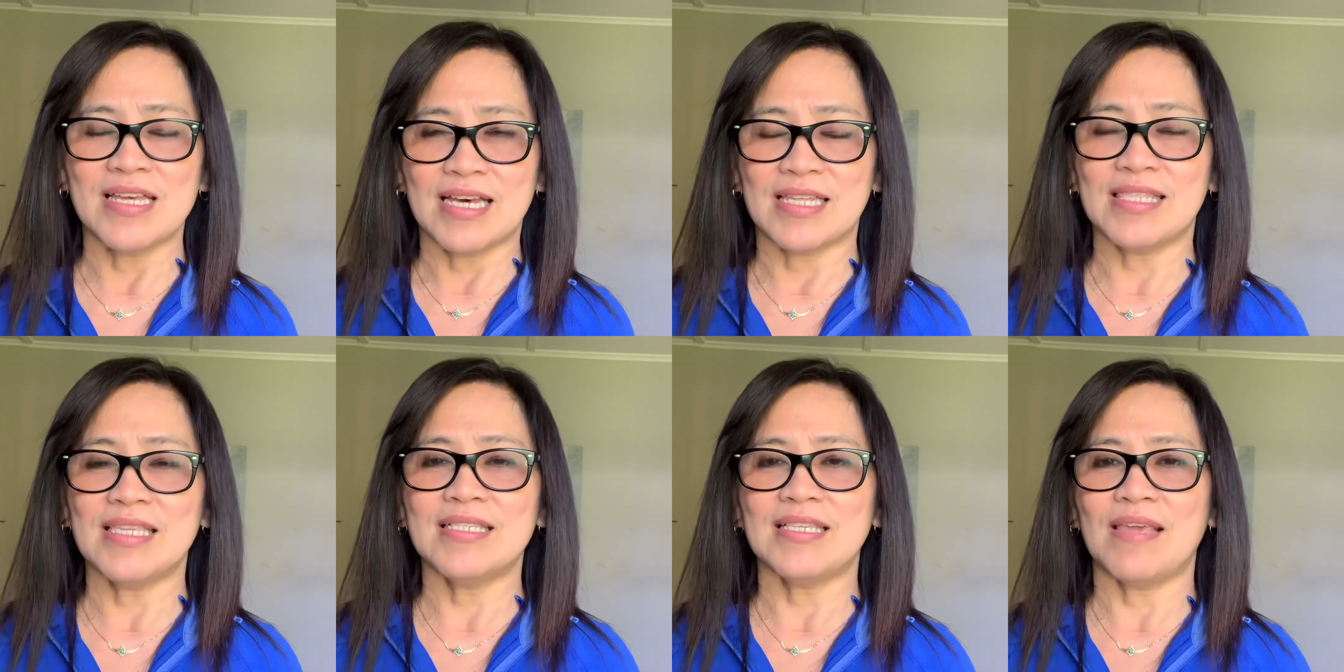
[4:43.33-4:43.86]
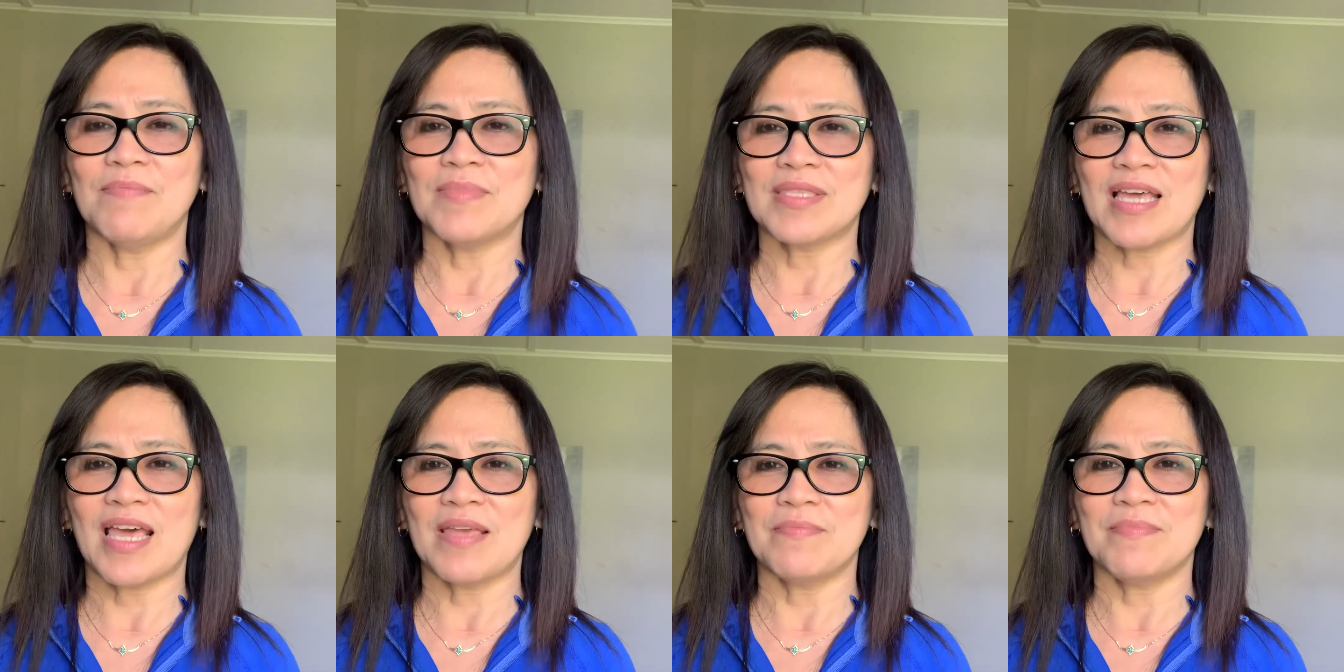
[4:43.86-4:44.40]
At the same
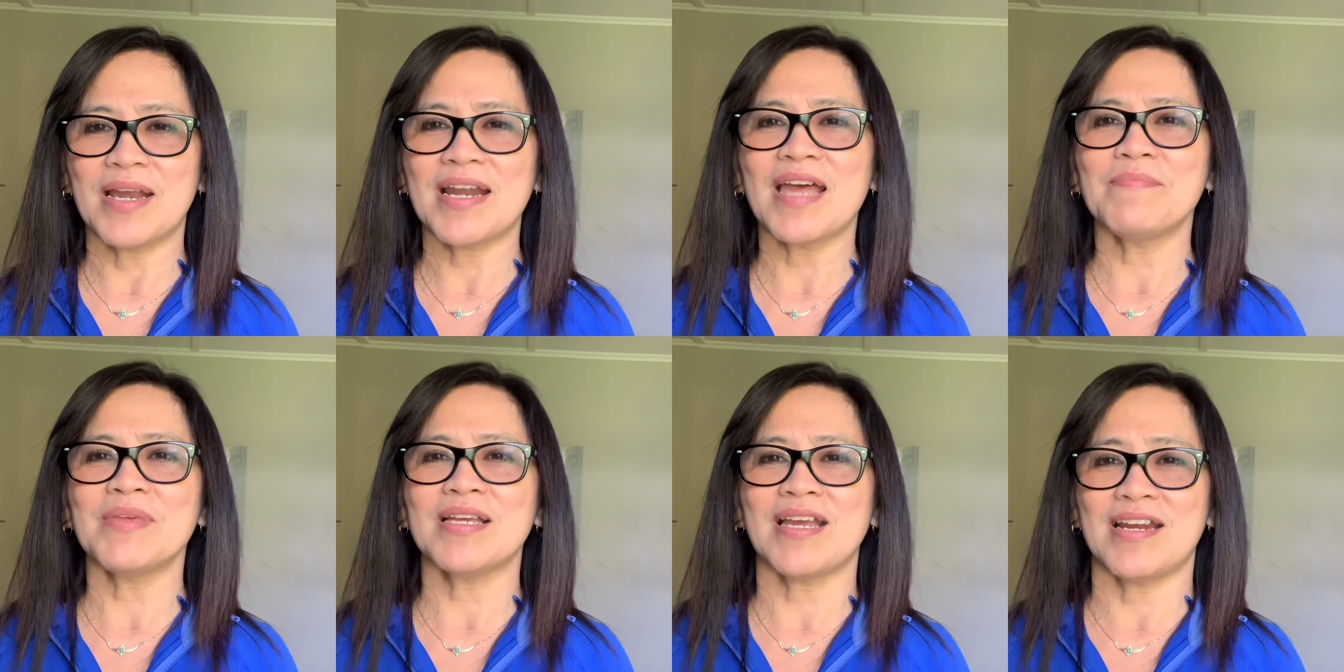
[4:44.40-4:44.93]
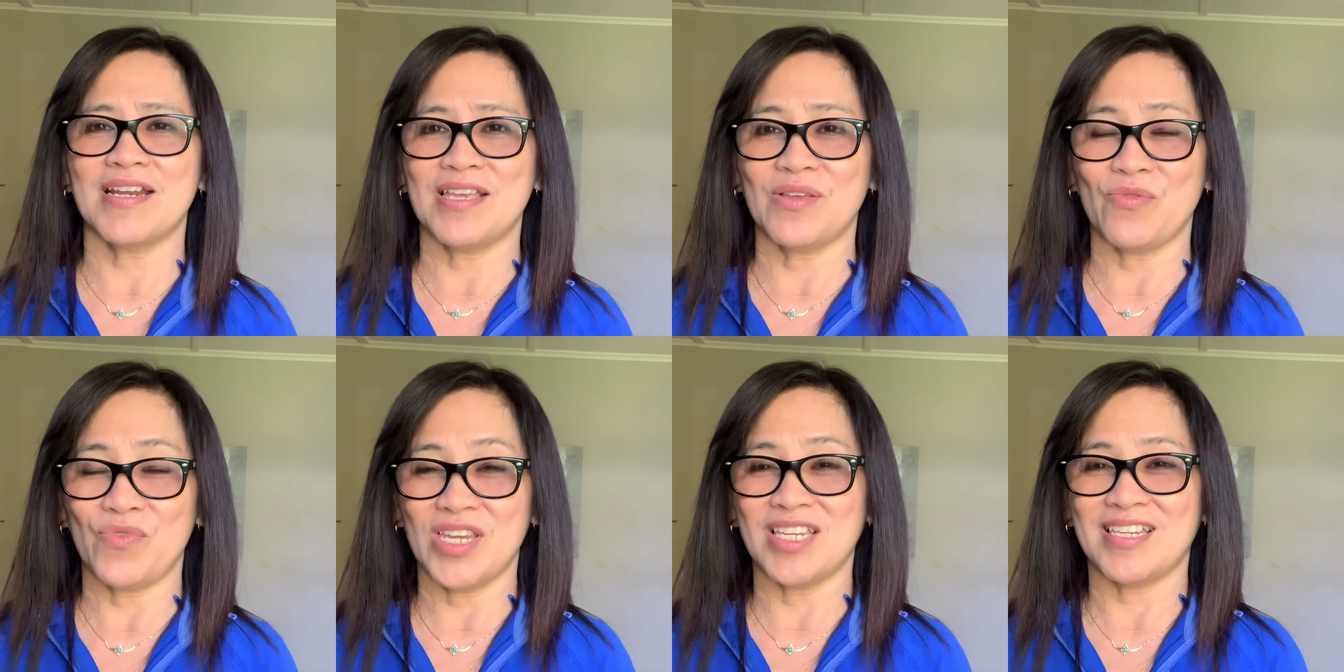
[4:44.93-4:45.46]
time, marami ka
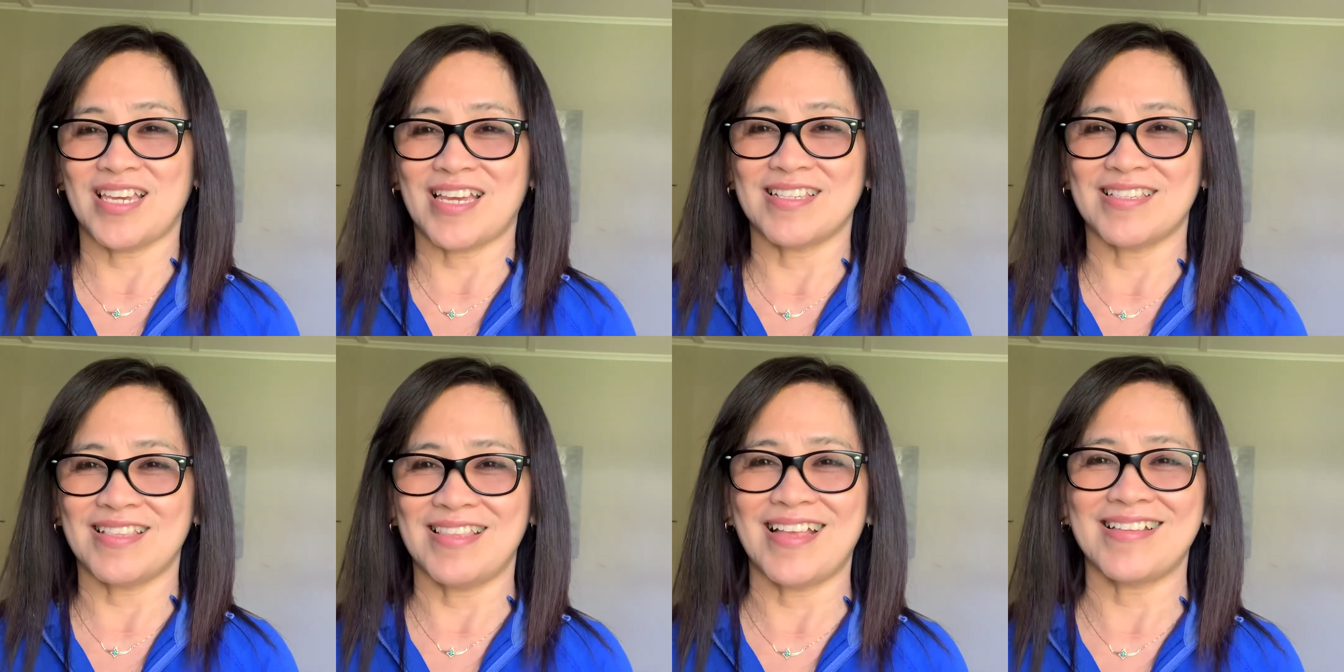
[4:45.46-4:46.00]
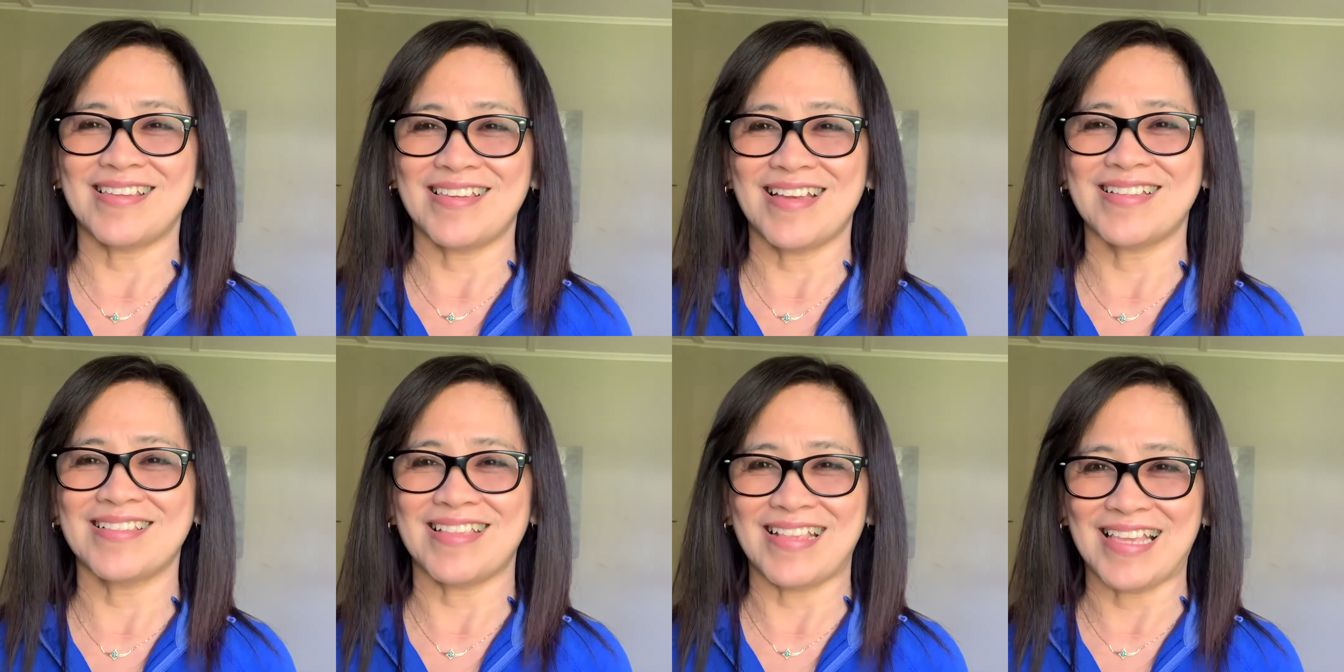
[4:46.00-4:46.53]
ring wishes, not
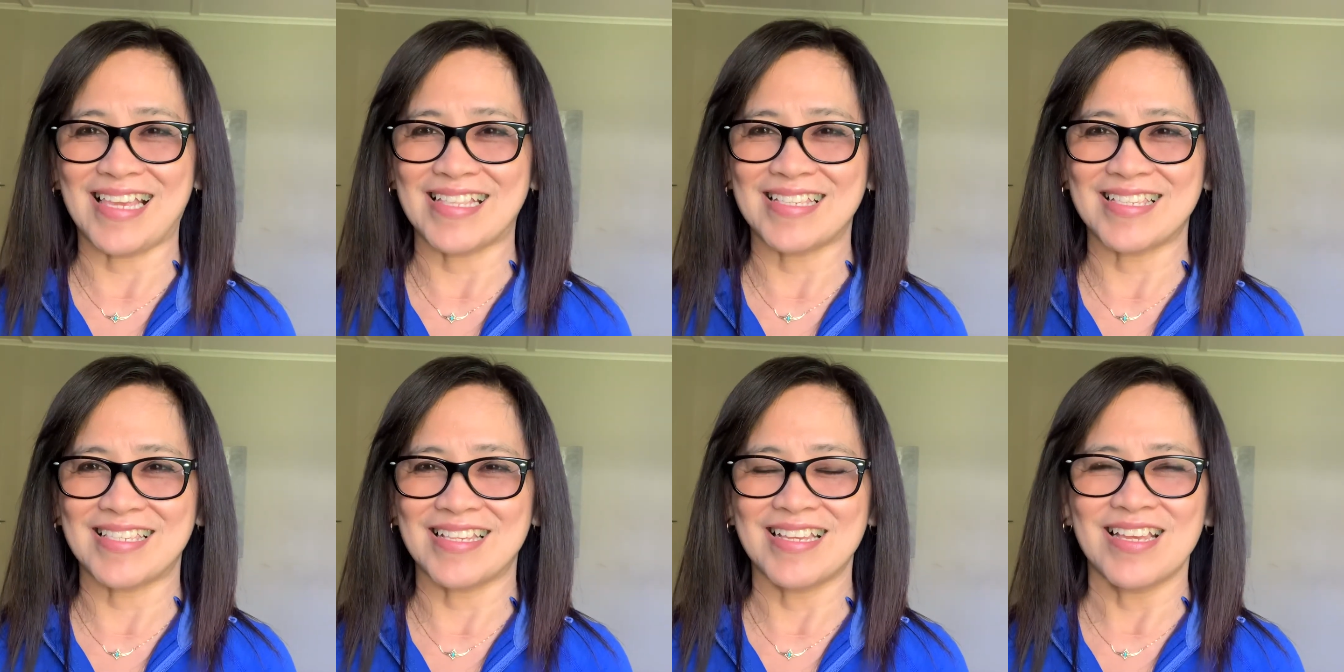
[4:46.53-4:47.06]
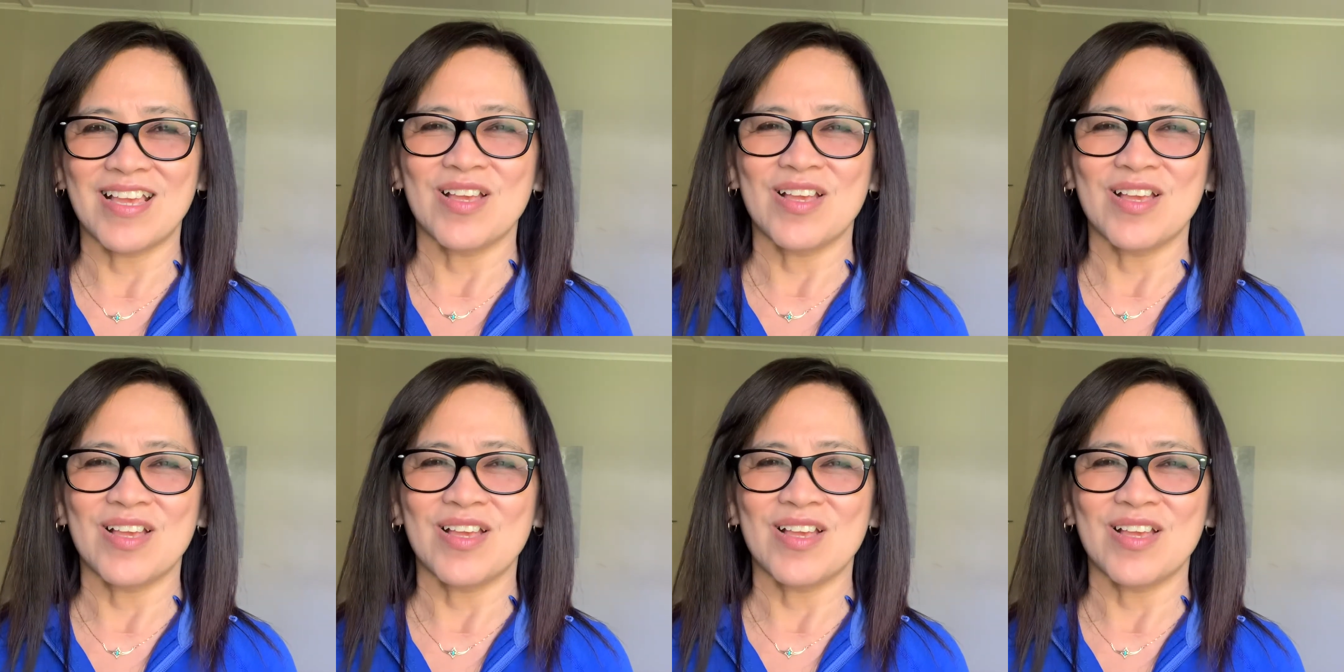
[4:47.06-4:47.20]
just needs.